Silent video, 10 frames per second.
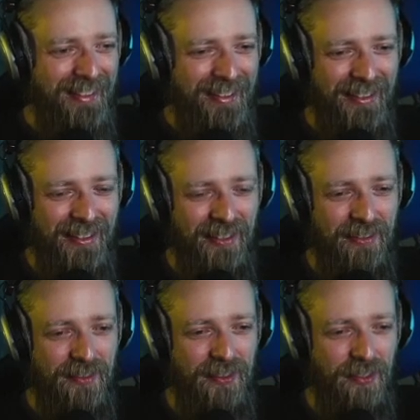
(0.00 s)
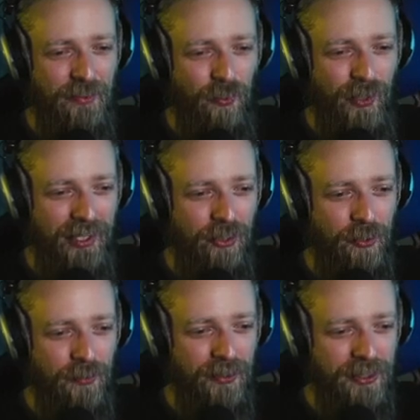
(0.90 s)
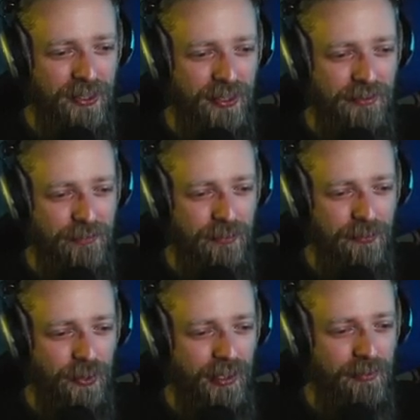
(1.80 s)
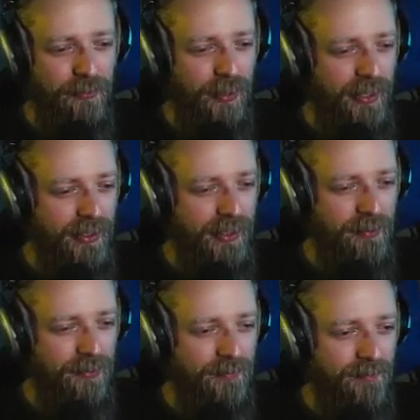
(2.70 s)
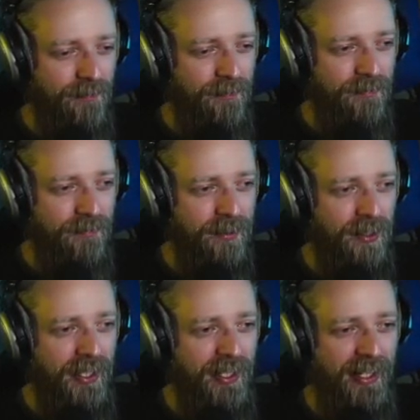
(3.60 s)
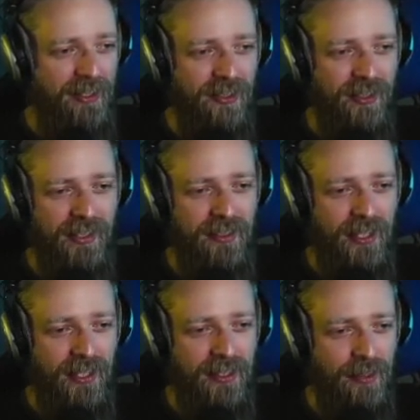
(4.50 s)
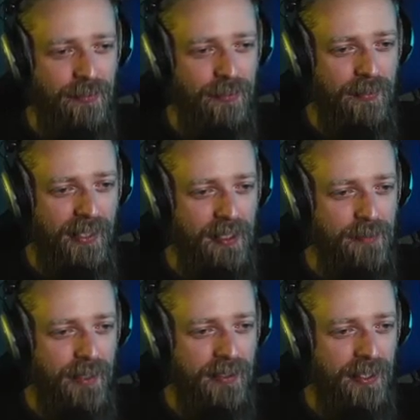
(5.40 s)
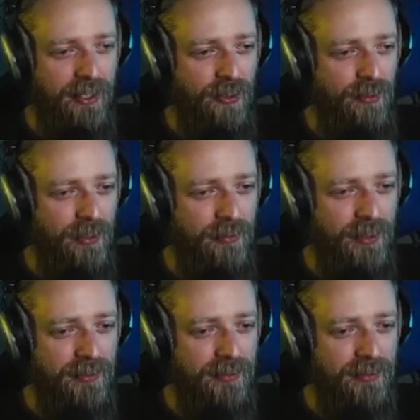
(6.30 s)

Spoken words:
you know, weird humor and stuff before you even play a level. So I think it actually sets up an expectation quite well.